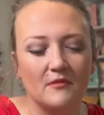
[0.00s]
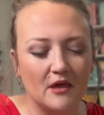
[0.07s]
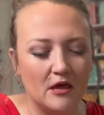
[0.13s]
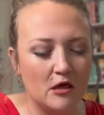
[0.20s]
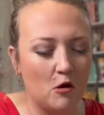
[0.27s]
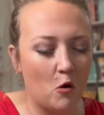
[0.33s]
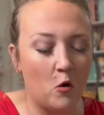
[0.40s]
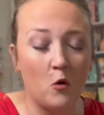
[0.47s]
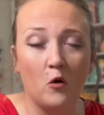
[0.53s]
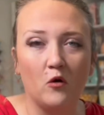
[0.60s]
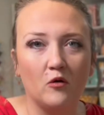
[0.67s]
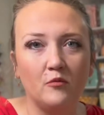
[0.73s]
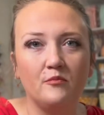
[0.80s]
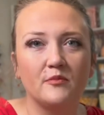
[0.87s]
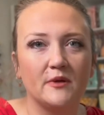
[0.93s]

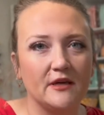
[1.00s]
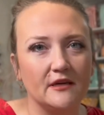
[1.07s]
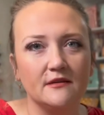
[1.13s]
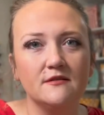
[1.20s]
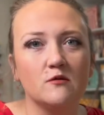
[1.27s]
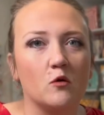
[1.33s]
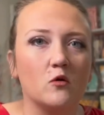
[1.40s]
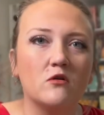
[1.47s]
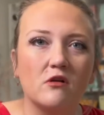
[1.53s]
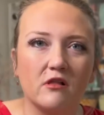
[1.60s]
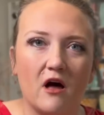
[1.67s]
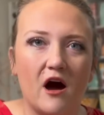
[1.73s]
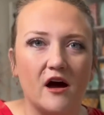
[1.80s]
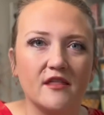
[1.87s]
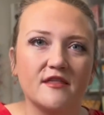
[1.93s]
whole
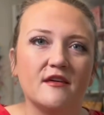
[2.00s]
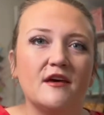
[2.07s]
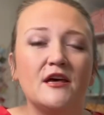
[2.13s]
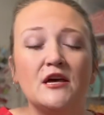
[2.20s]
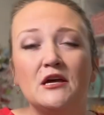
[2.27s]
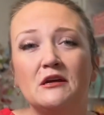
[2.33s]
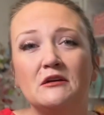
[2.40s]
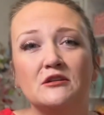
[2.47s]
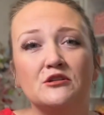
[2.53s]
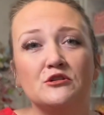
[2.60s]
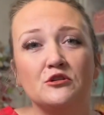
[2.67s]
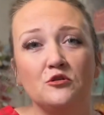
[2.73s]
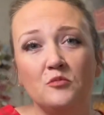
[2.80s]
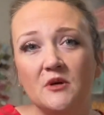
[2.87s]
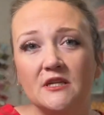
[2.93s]
cloth,
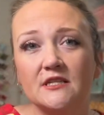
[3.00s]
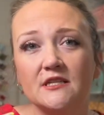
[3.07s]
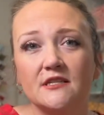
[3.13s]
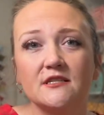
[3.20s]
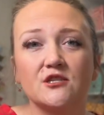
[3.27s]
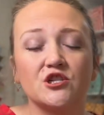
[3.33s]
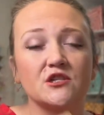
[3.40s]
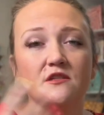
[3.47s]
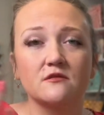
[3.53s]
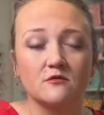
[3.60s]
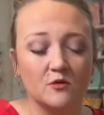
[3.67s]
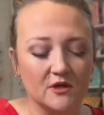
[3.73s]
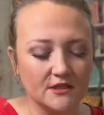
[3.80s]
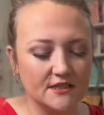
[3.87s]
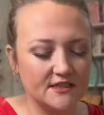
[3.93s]
2 pieces just
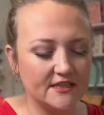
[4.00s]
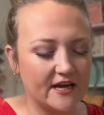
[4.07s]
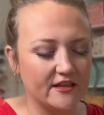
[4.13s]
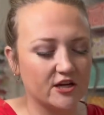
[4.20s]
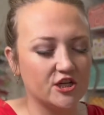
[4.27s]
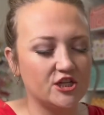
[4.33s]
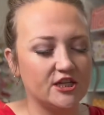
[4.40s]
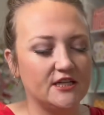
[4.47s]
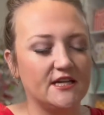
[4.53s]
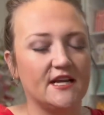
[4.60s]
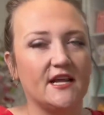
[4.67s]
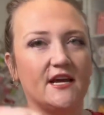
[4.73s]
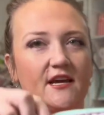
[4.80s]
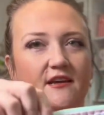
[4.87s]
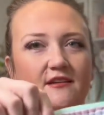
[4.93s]
quilted together. She did
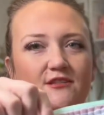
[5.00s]
it.